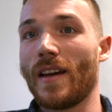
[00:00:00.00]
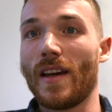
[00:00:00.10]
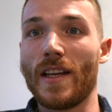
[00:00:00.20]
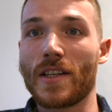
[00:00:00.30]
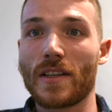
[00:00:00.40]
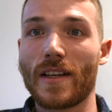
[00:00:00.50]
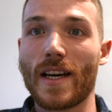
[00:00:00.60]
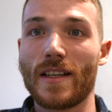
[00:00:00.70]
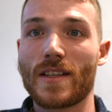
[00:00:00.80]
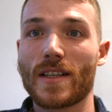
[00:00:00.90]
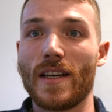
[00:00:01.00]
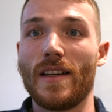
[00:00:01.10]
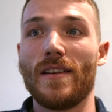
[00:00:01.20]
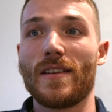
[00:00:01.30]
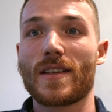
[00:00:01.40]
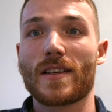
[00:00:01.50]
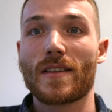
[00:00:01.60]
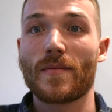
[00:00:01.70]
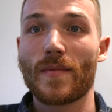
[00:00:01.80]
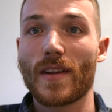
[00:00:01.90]
internet and
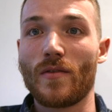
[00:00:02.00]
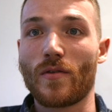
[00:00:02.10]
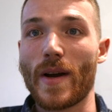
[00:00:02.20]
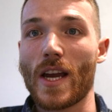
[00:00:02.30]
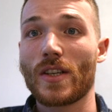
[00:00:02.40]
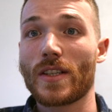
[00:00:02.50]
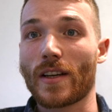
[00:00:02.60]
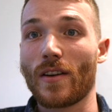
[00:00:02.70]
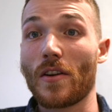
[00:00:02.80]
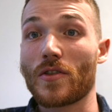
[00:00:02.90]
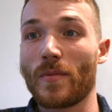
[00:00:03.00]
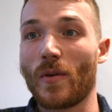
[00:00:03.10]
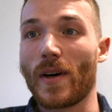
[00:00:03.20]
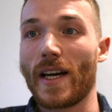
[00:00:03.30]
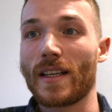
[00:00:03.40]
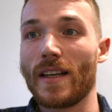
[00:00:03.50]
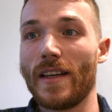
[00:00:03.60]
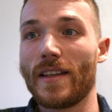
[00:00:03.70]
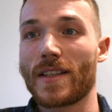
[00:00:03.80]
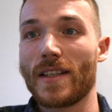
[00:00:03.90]
information technology more
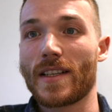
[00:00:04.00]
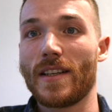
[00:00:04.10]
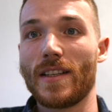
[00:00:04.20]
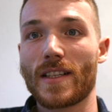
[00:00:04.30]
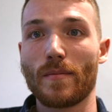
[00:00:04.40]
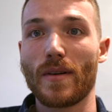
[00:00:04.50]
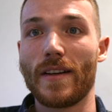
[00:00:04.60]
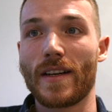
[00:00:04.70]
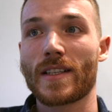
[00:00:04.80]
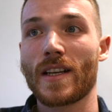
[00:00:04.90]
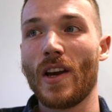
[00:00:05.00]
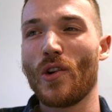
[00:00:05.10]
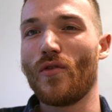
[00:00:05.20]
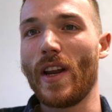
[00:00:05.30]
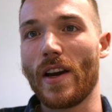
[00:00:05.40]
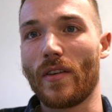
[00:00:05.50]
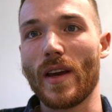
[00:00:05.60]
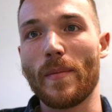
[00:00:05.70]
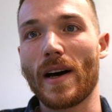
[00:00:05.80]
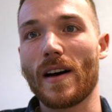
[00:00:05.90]
widely, this is a discipline that's really over
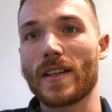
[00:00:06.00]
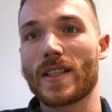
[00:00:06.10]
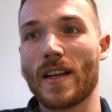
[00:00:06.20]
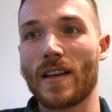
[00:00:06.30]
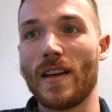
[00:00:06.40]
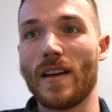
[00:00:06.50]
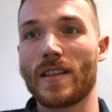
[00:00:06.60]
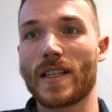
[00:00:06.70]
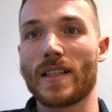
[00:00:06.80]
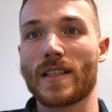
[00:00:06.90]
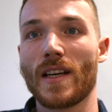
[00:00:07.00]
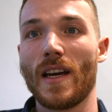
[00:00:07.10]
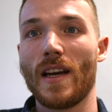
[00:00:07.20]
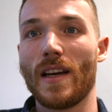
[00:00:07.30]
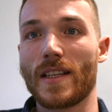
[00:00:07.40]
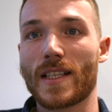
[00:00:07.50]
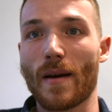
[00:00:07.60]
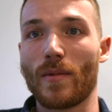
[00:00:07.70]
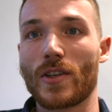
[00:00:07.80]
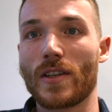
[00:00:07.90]
the past 10 years has
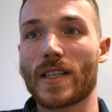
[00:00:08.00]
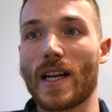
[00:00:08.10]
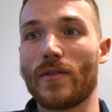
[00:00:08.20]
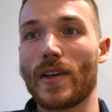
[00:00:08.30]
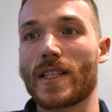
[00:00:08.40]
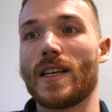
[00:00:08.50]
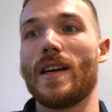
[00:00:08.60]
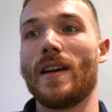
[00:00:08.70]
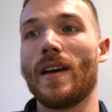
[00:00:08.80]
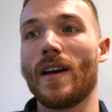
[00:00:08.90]
established itself as a